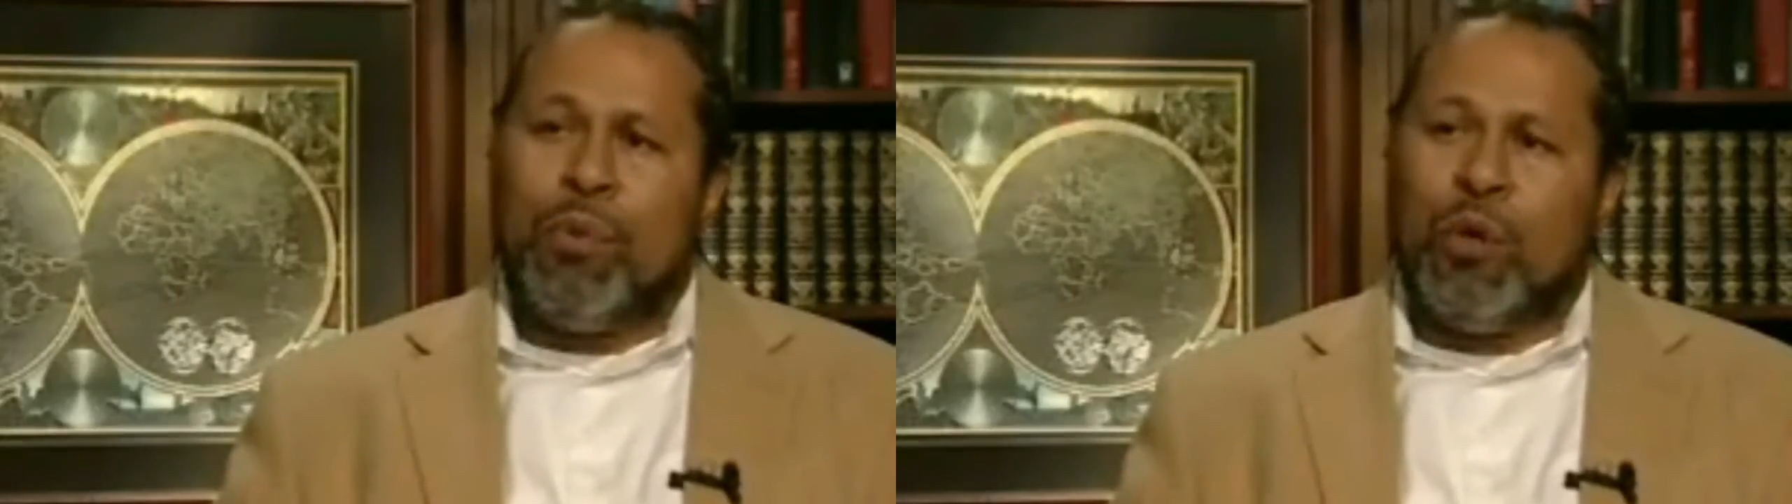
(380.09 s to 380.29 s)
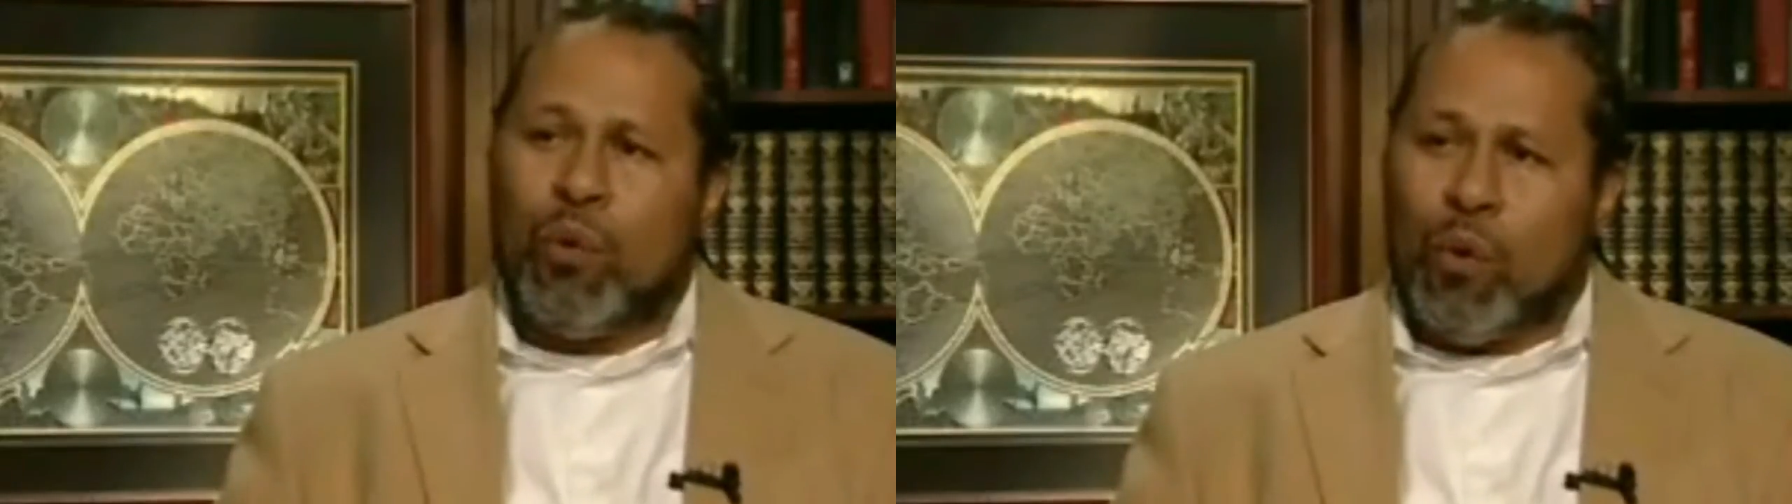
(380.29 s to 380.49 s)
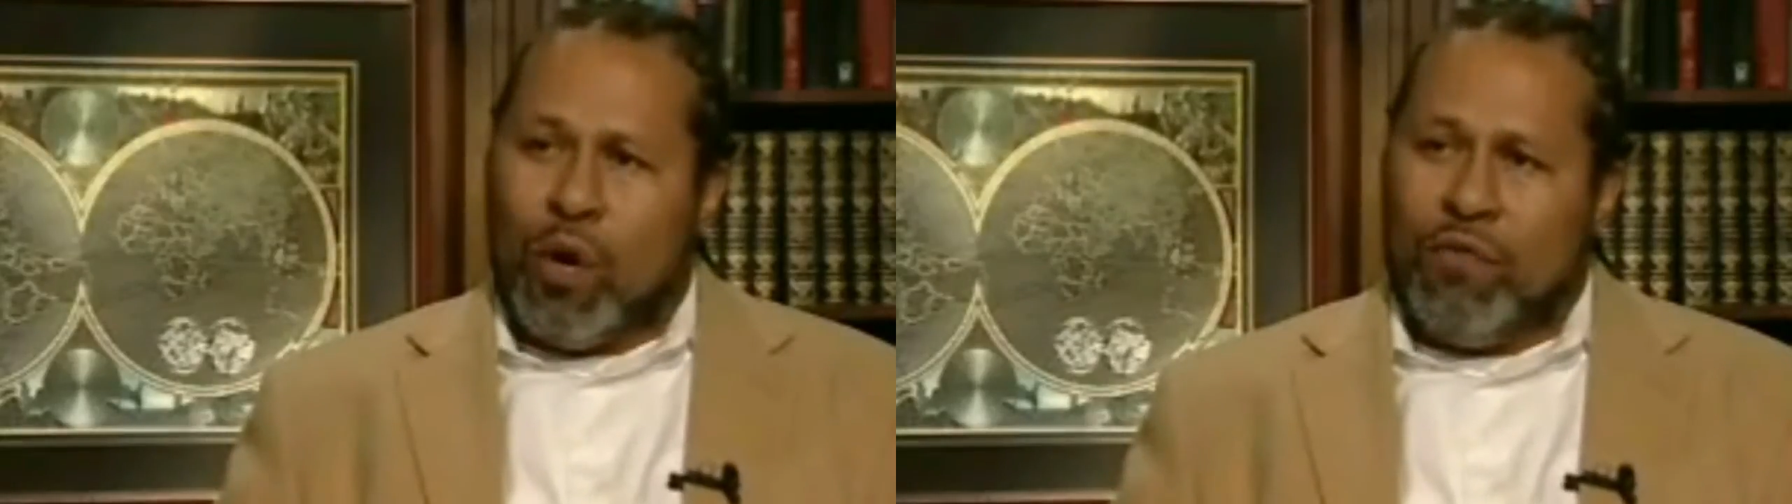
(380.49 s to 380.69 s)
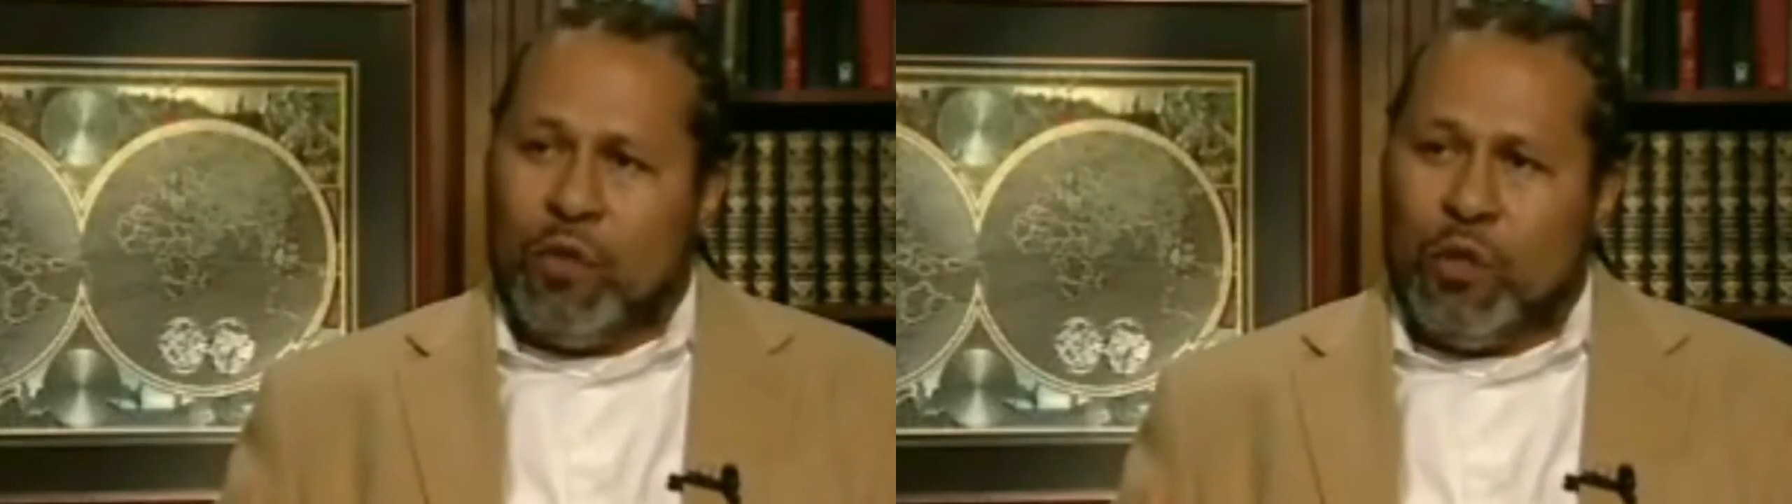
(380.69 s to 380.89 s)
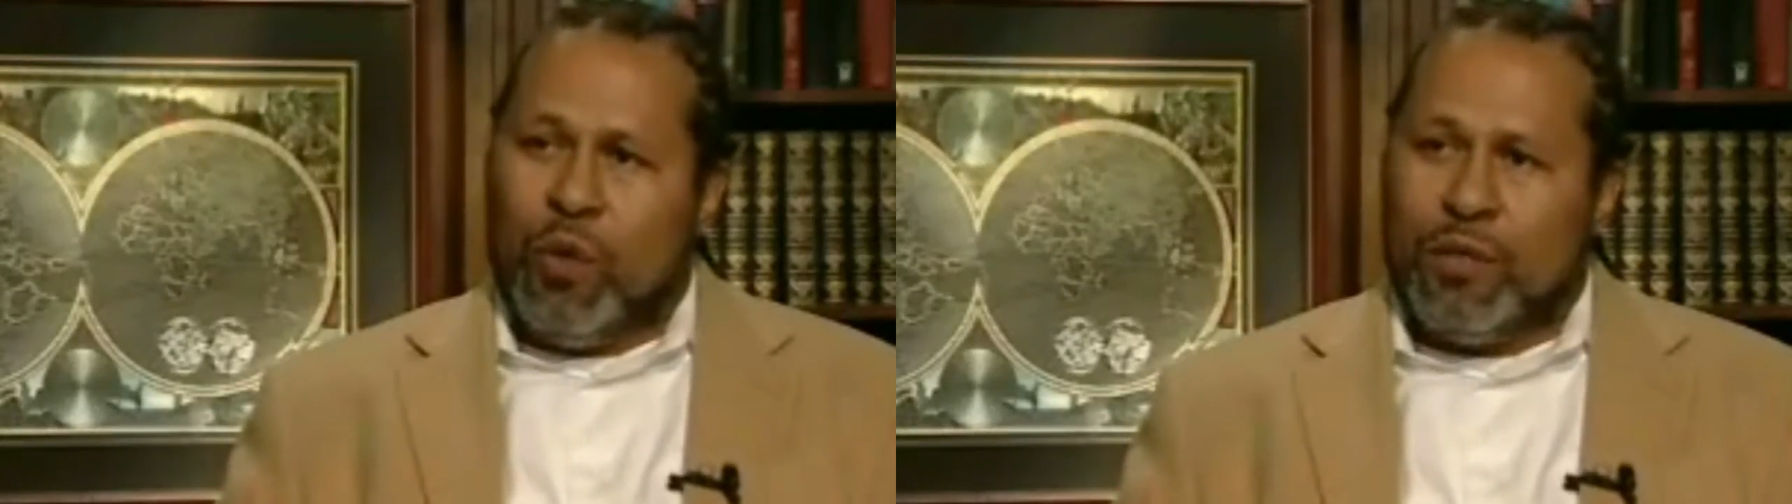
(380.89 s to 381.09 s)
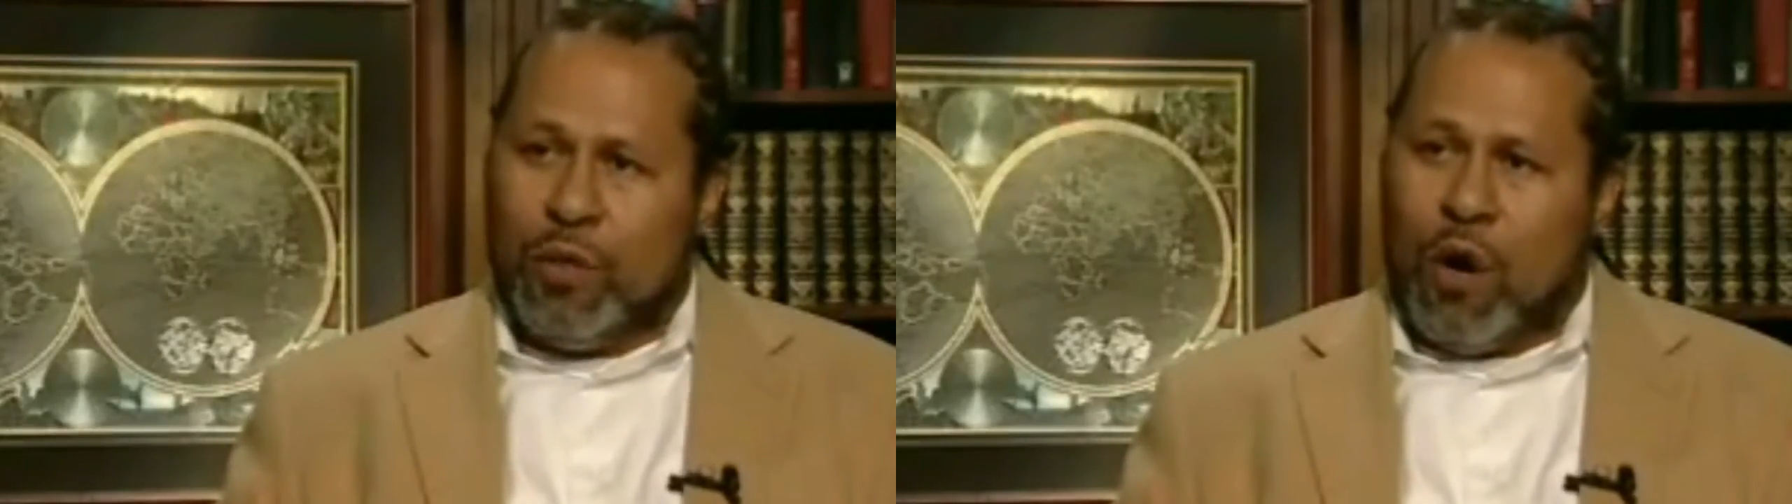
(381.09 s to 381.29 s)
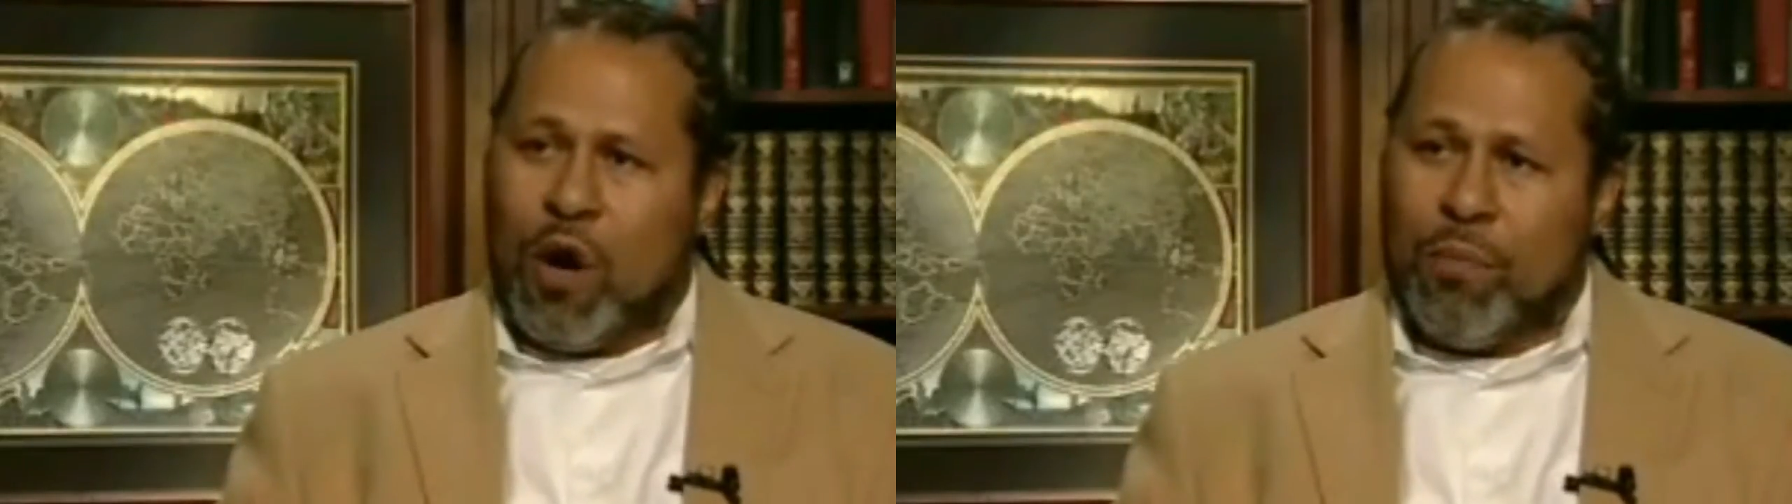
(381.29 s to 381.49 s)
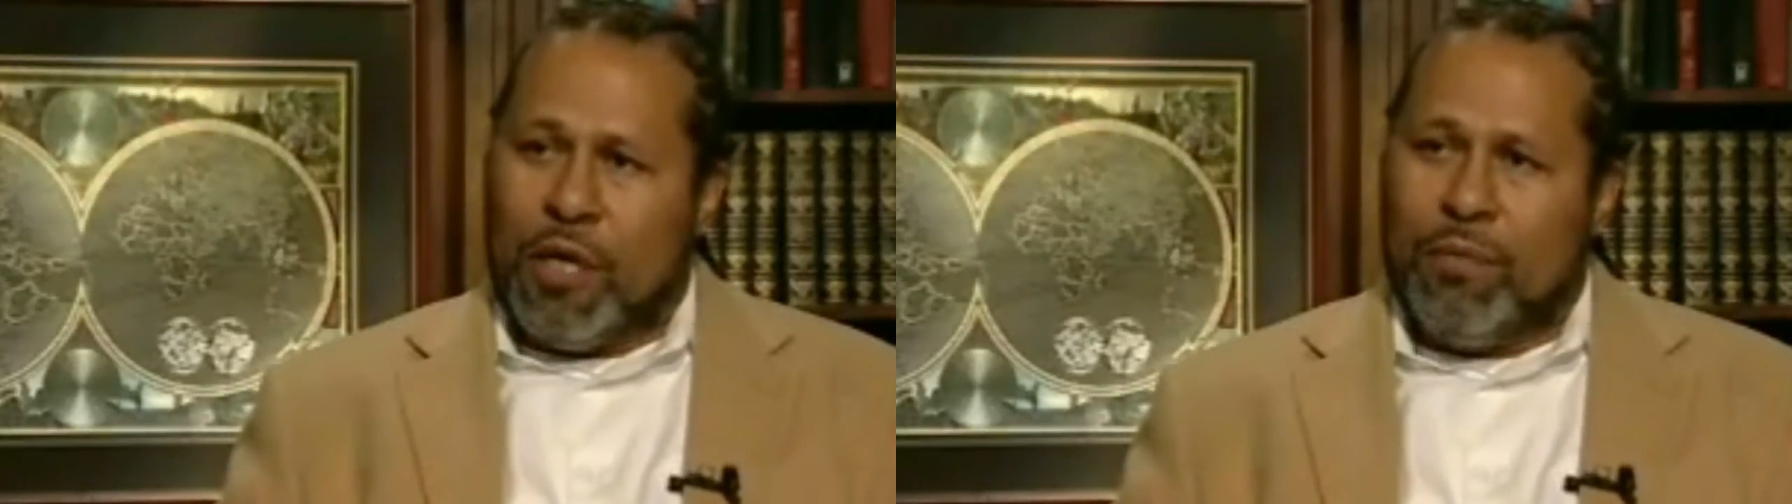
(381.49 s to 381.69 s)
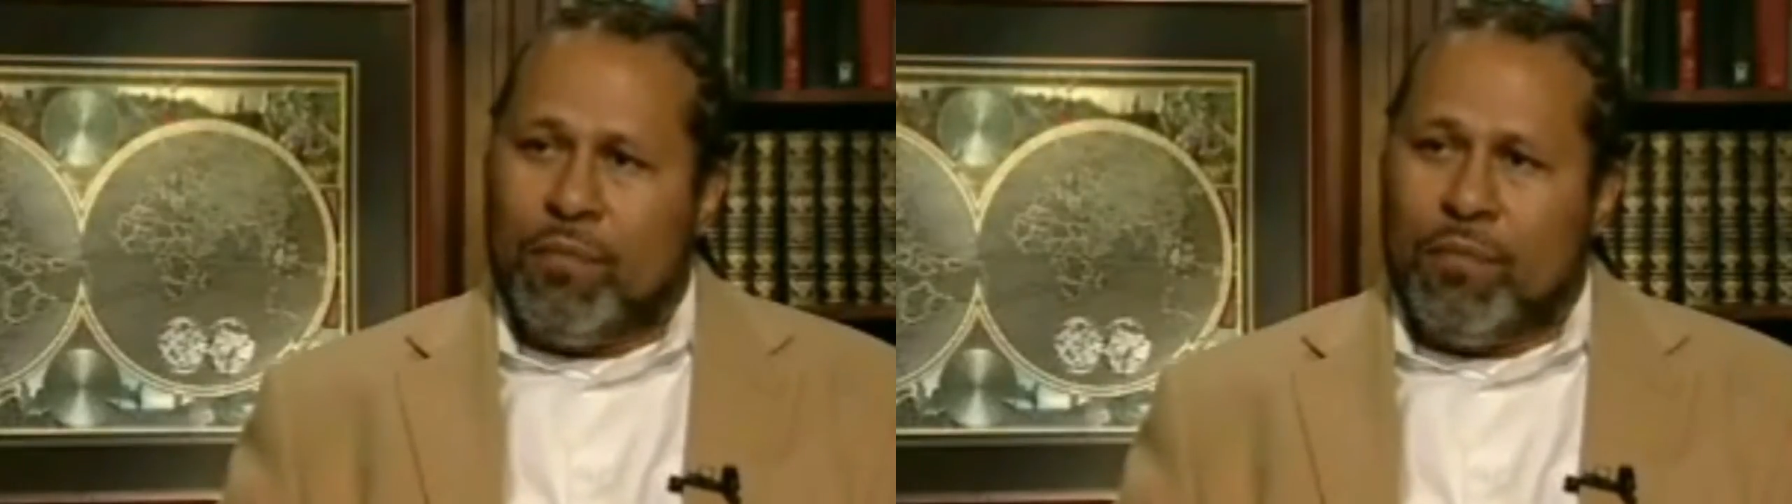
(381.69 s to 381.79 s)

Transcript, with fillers: bureau of the U S Army.